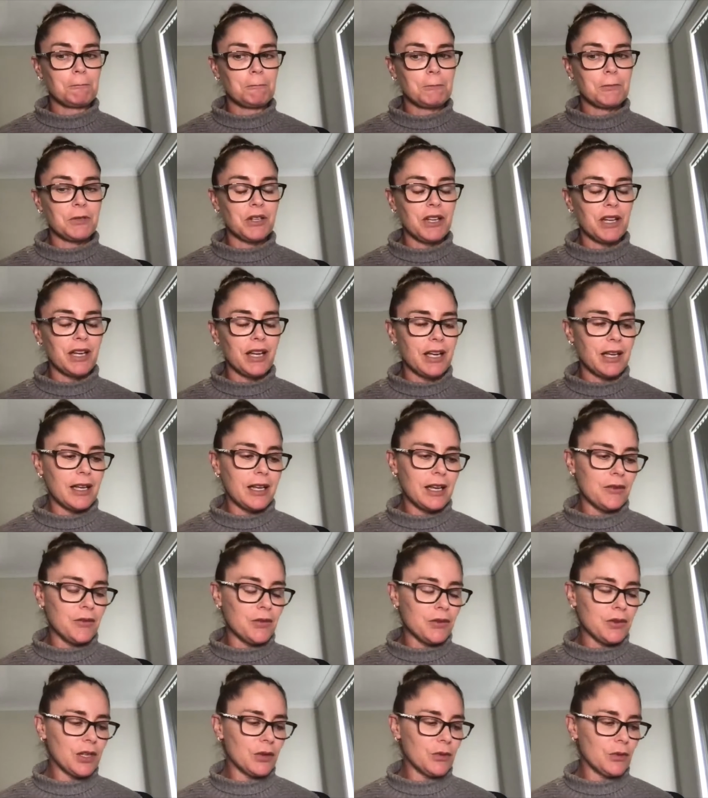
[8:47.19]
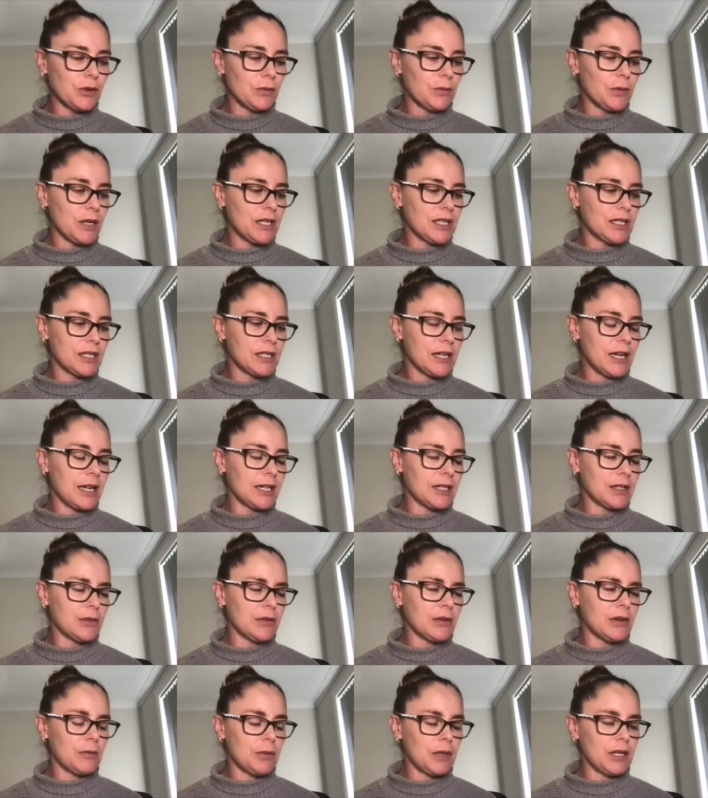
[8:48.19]
Okay, everything with me starts
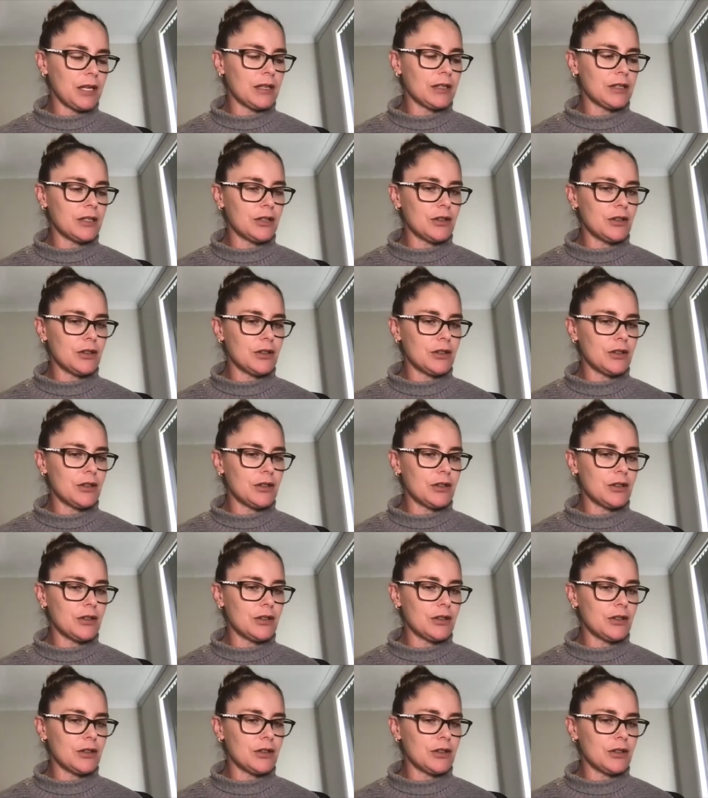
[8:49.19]
with obedience.